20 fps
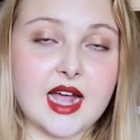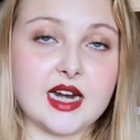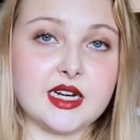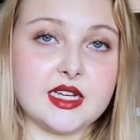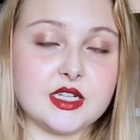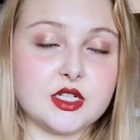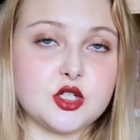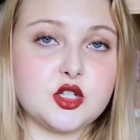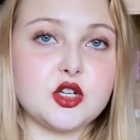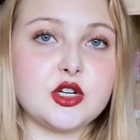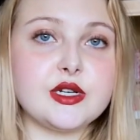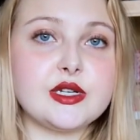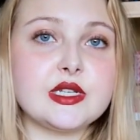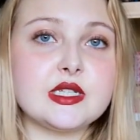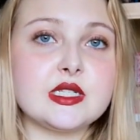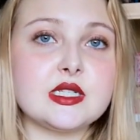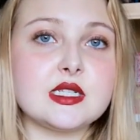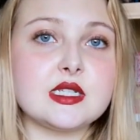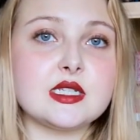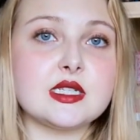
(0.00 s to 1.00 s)
and
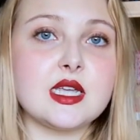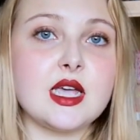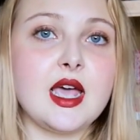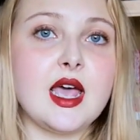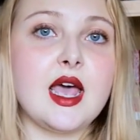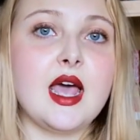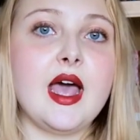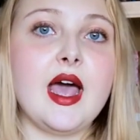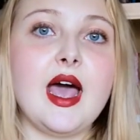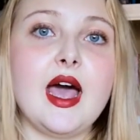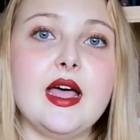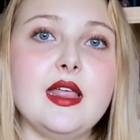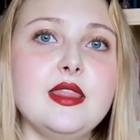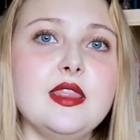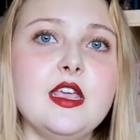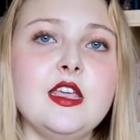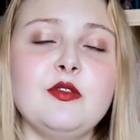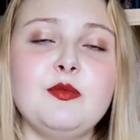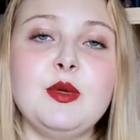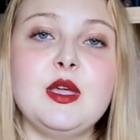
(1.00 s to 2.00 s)
interests, and
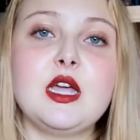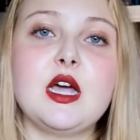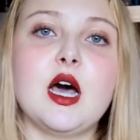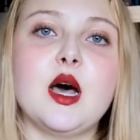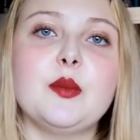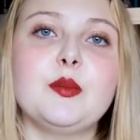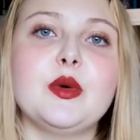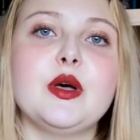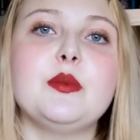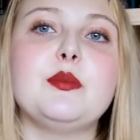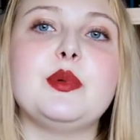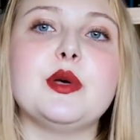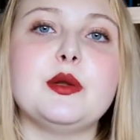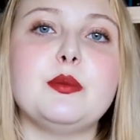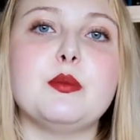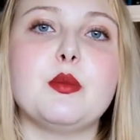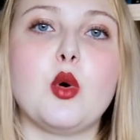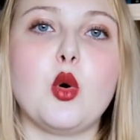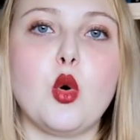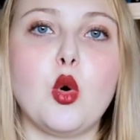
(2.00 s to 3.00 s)
they've become a
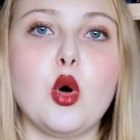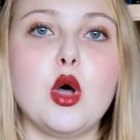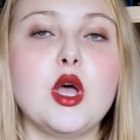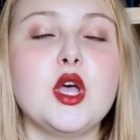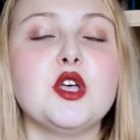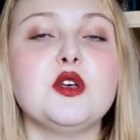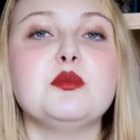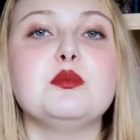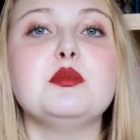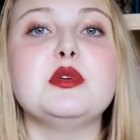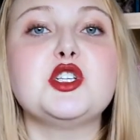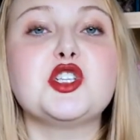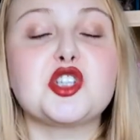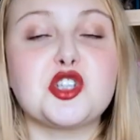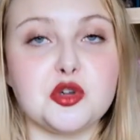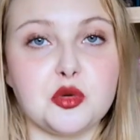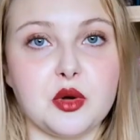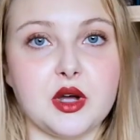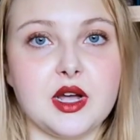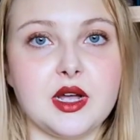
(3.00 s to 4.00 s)
bit more
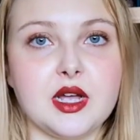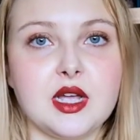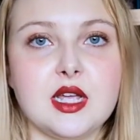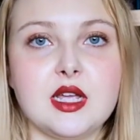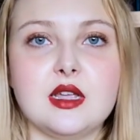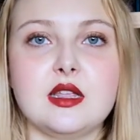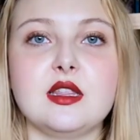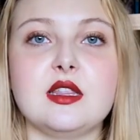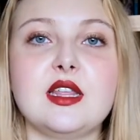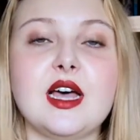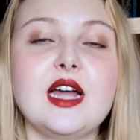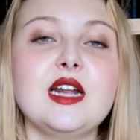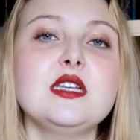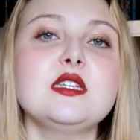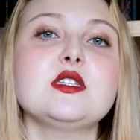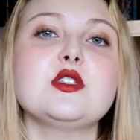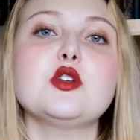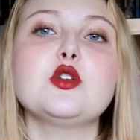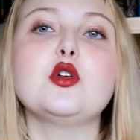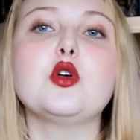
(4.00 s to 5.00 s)
mature. That
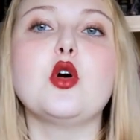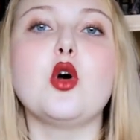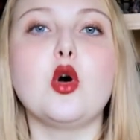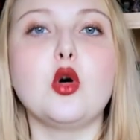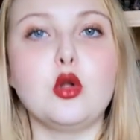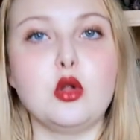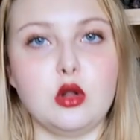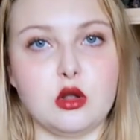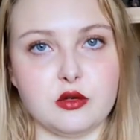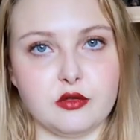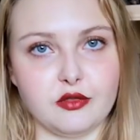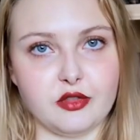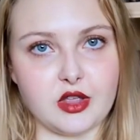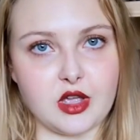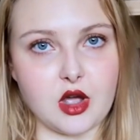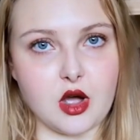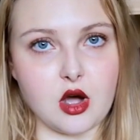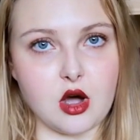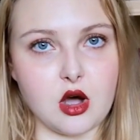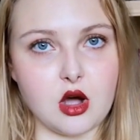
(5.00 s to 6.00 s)
is the goal of
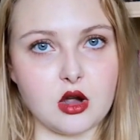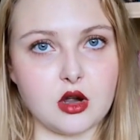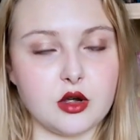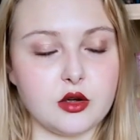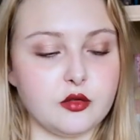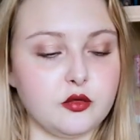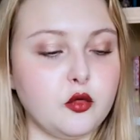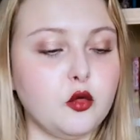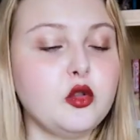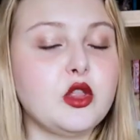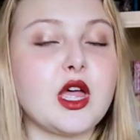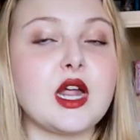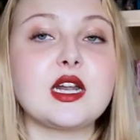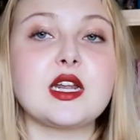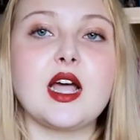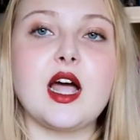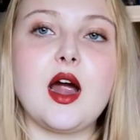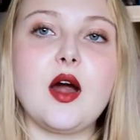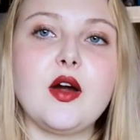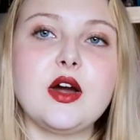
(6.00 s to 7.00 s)
the arc, for that
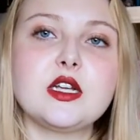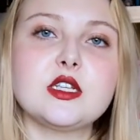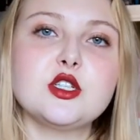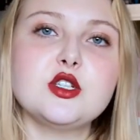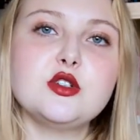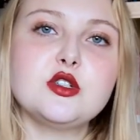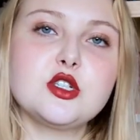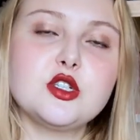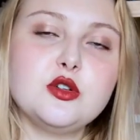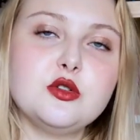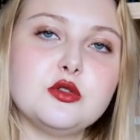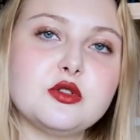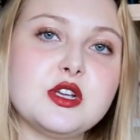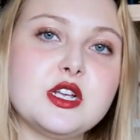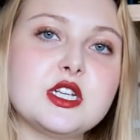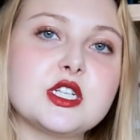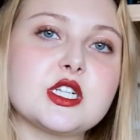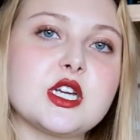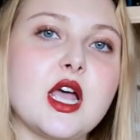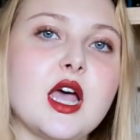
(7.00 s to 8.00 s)
character to
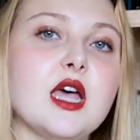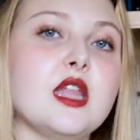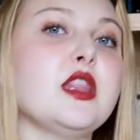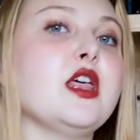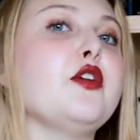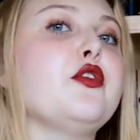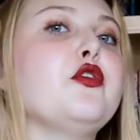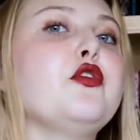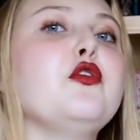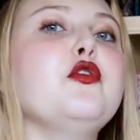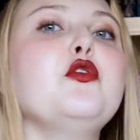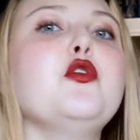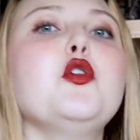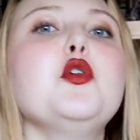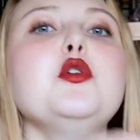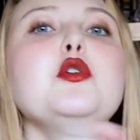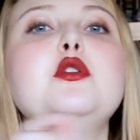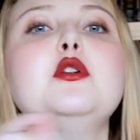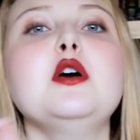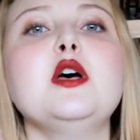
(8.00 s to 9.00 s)
reach their
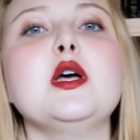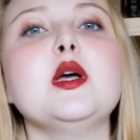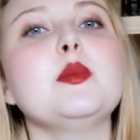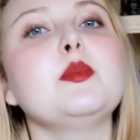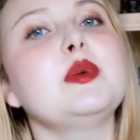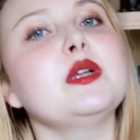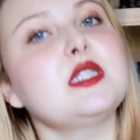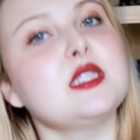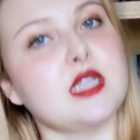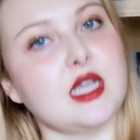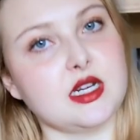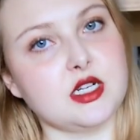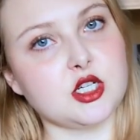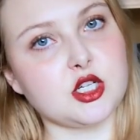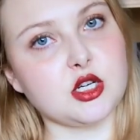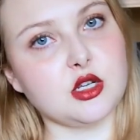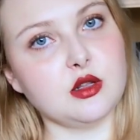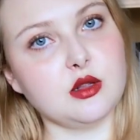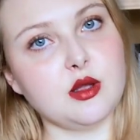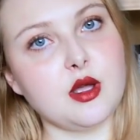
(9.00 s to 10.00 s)
full
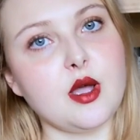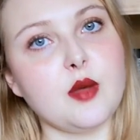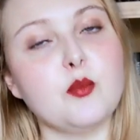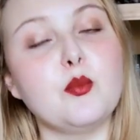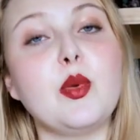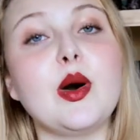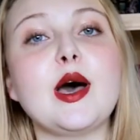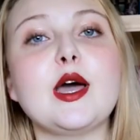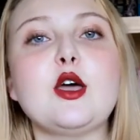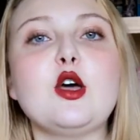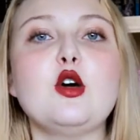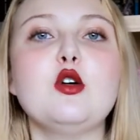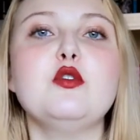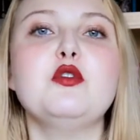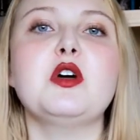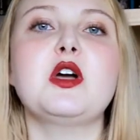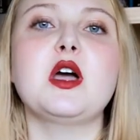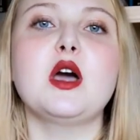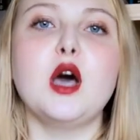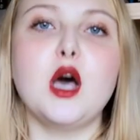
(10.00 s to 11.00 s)
potential by
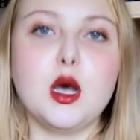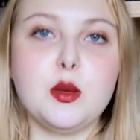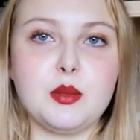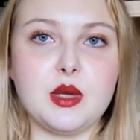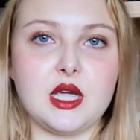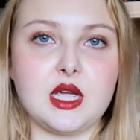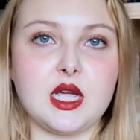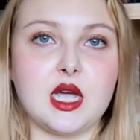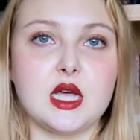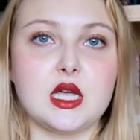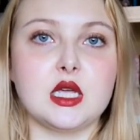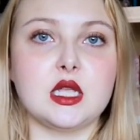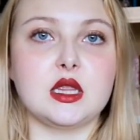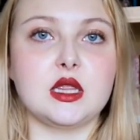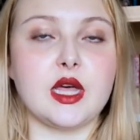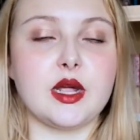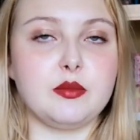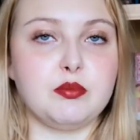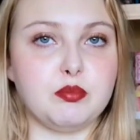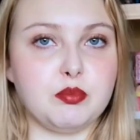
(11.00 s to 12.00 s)
overcoming
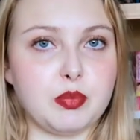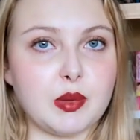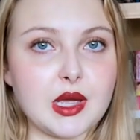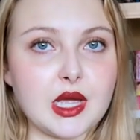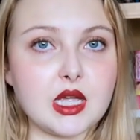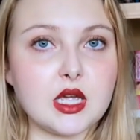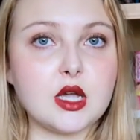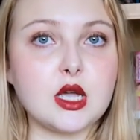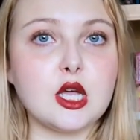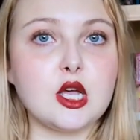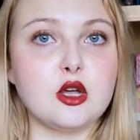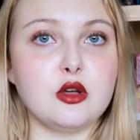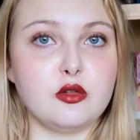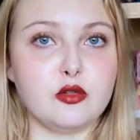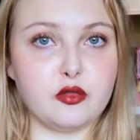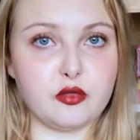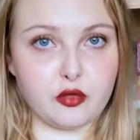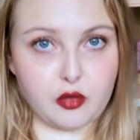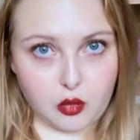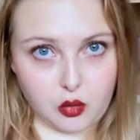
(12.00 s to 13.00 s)
that big
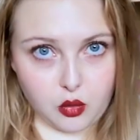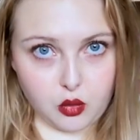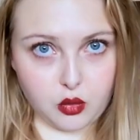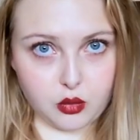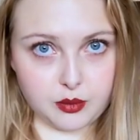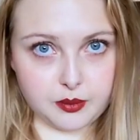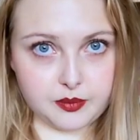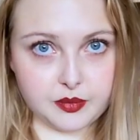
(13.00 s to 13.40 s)
flaw.